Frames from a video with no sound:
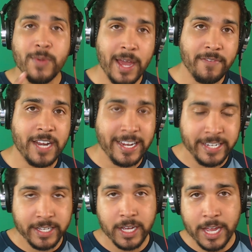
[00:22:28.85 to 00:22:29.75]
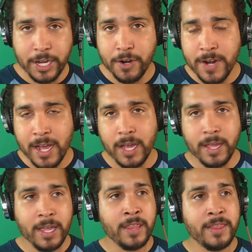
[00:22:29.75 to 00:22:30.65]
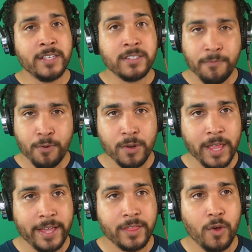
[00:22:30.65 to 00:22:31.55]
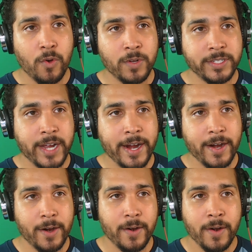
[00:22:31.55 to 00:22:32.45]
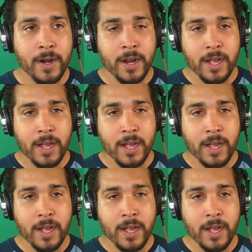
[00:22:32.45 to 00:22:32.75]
have an idea and you're not in this for like the whole entire